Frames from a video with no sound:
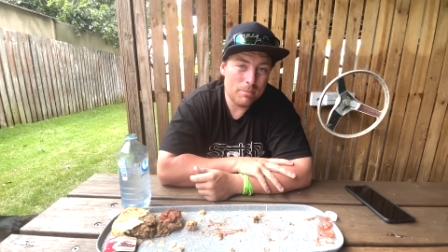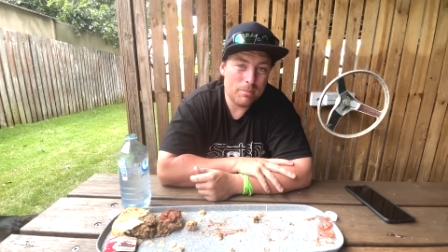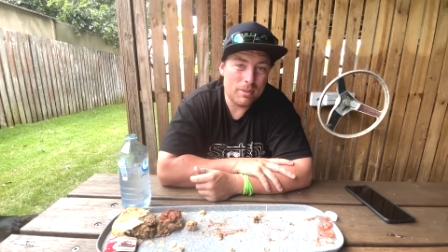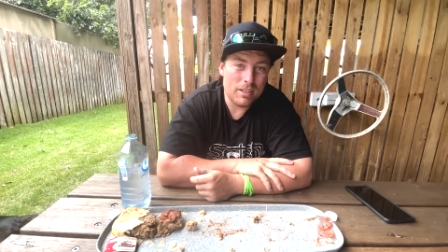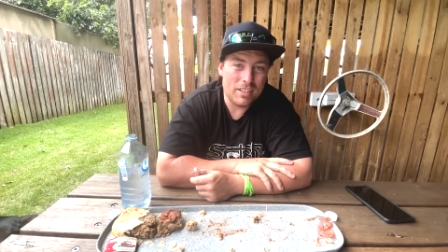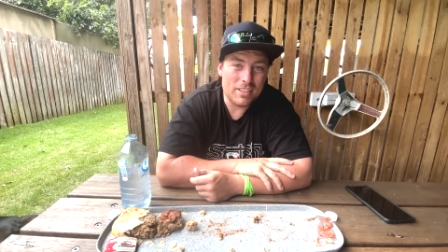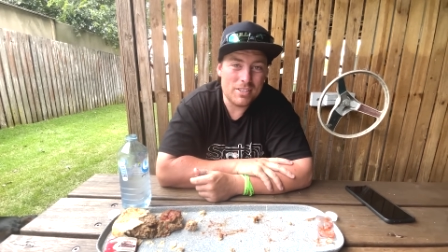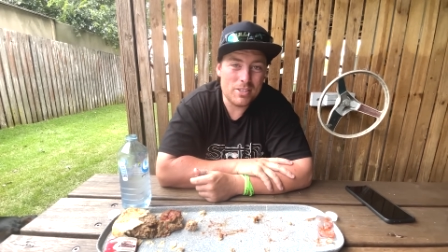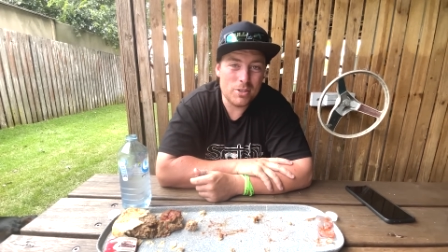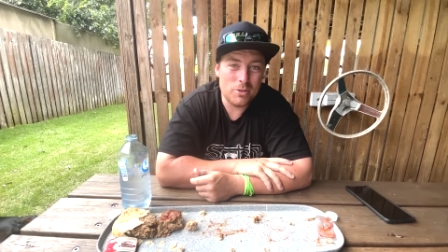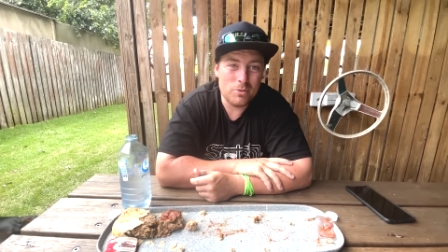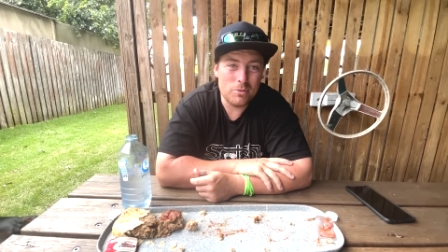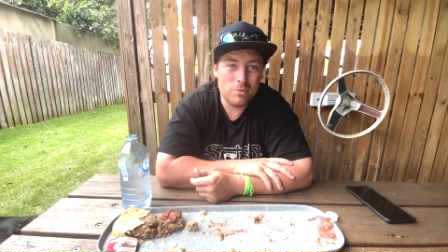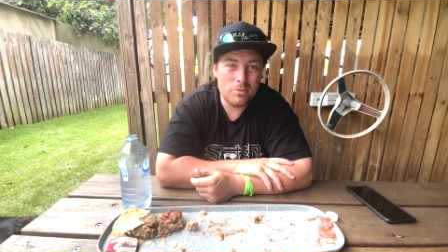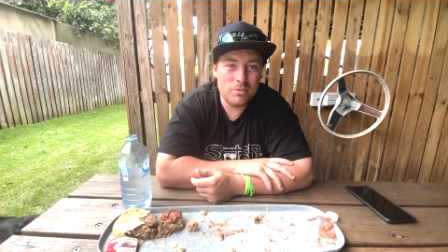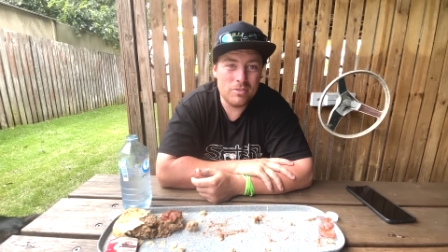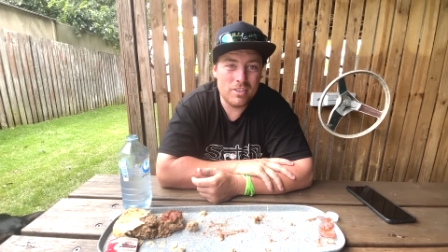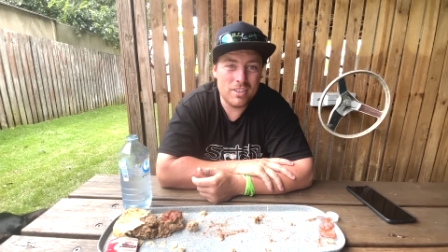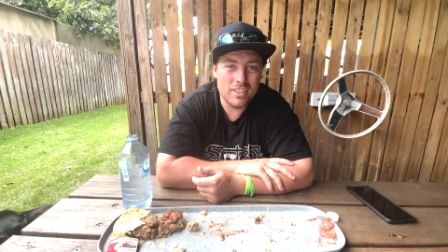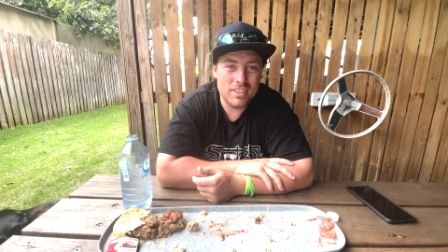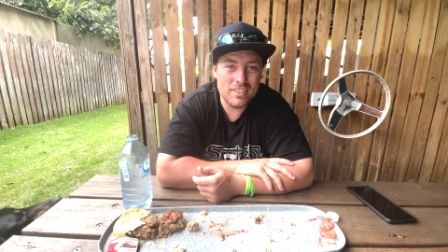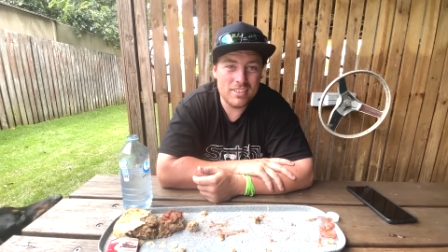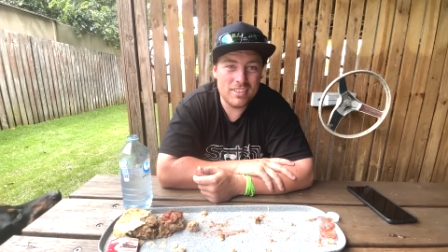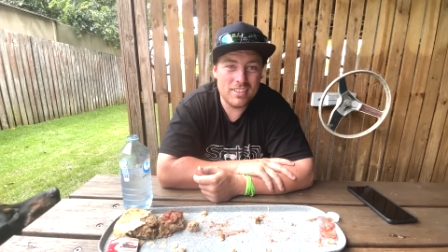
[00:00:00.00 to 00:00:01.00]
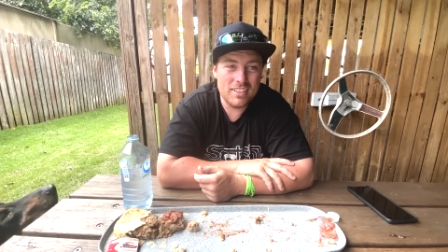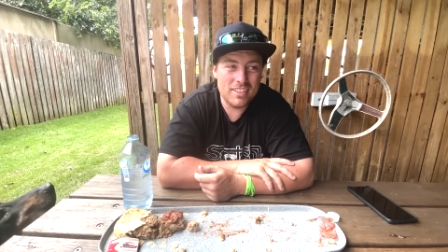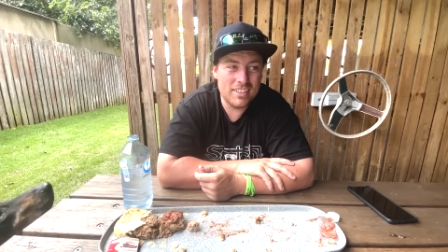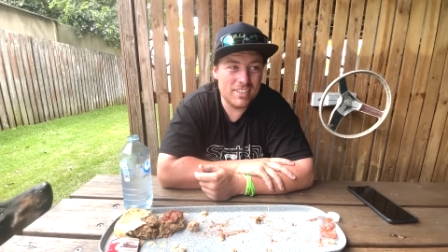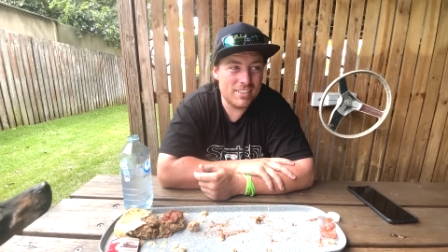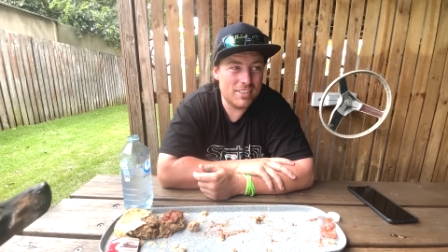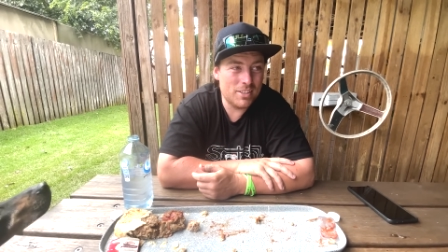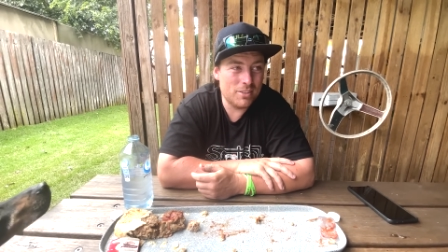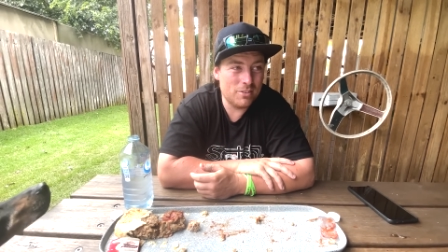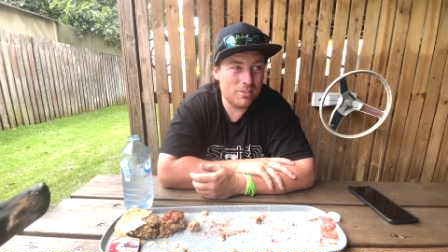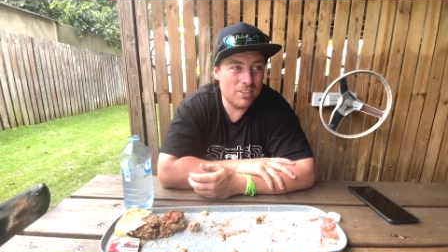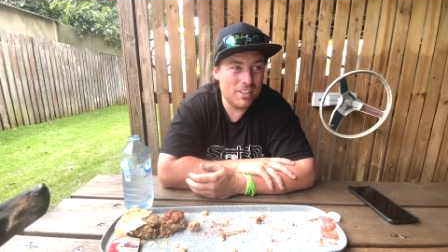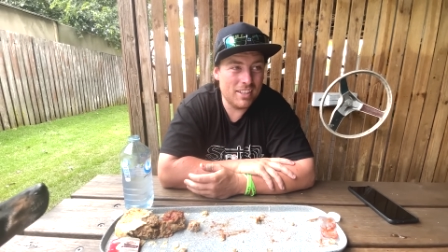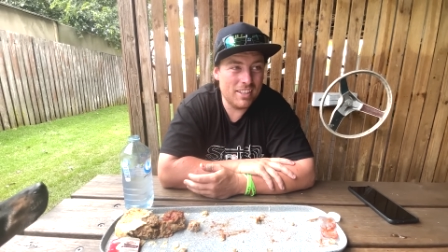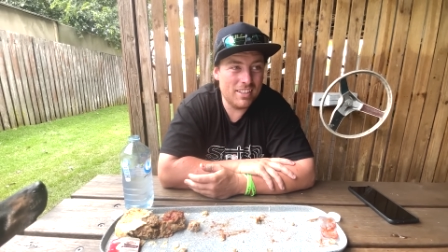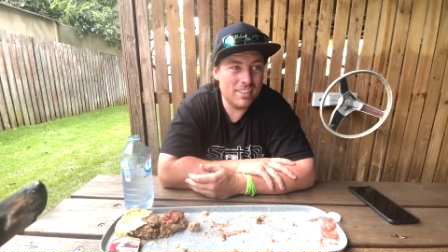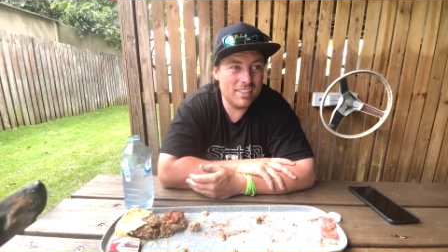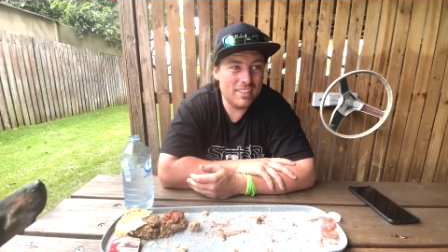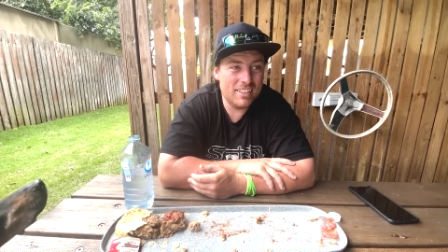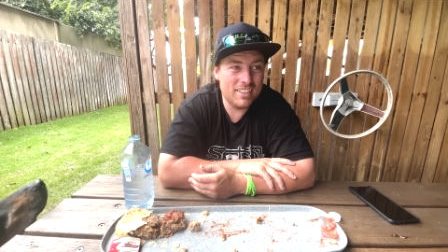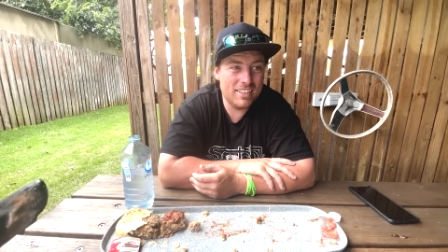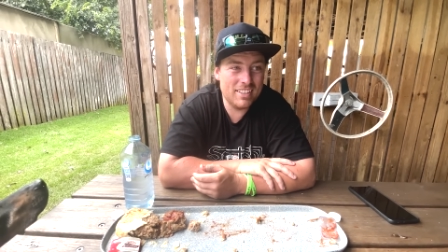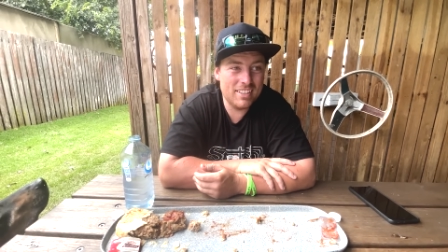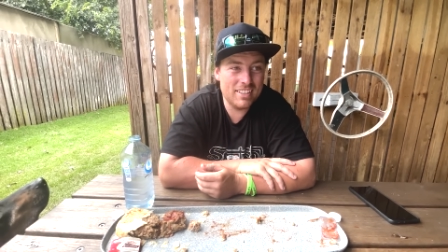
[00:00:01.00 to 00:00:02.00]
Until then,
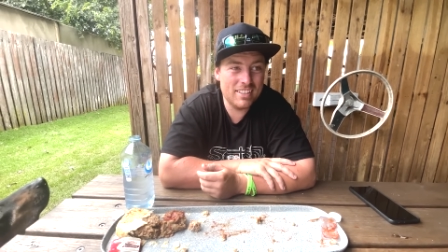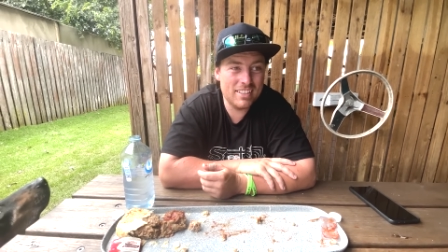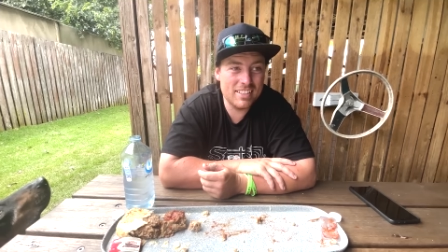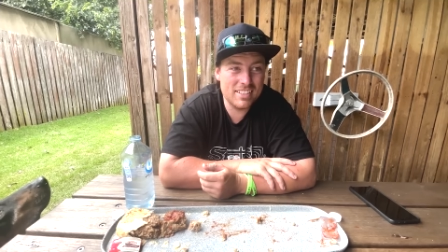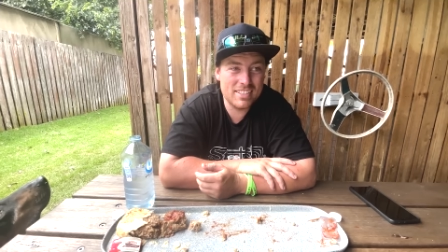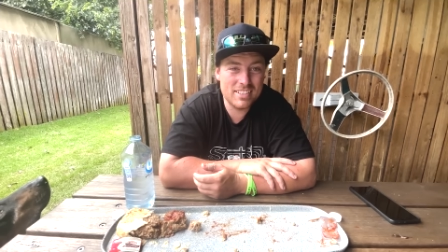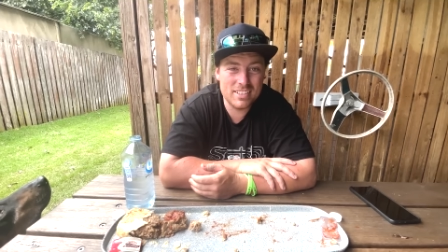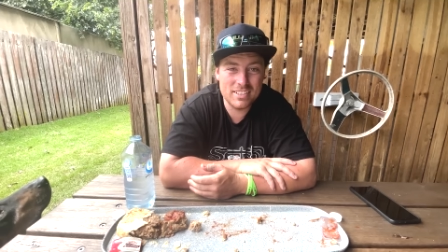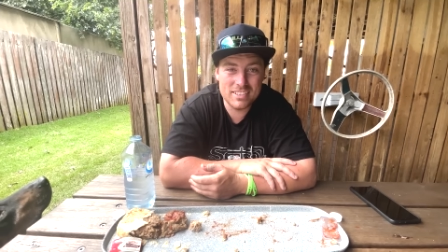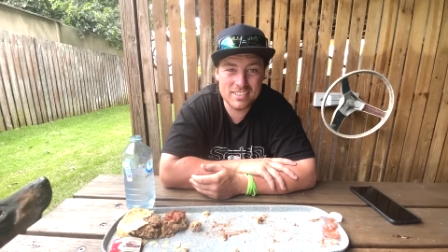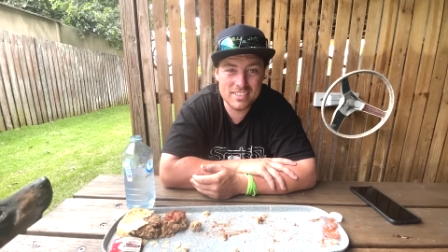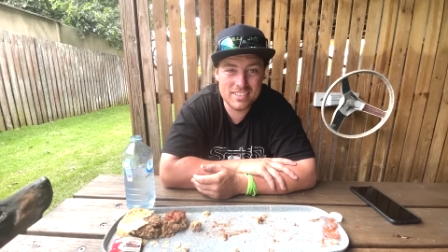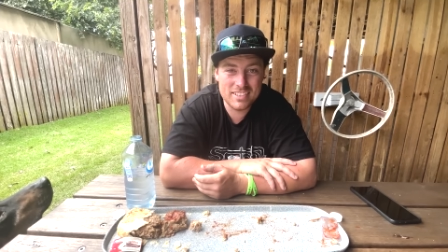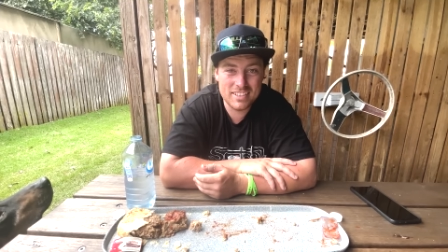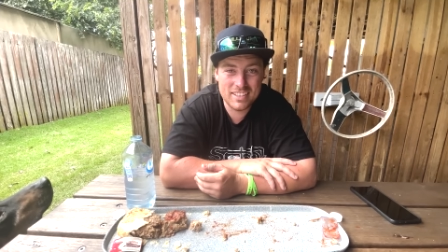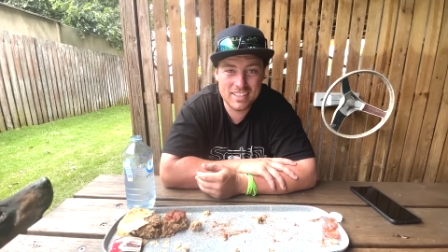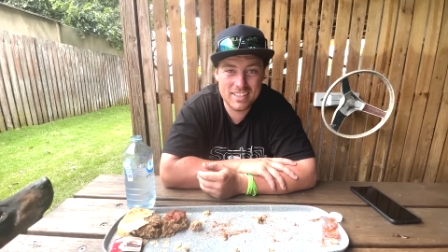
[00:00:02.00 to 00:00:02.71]
this is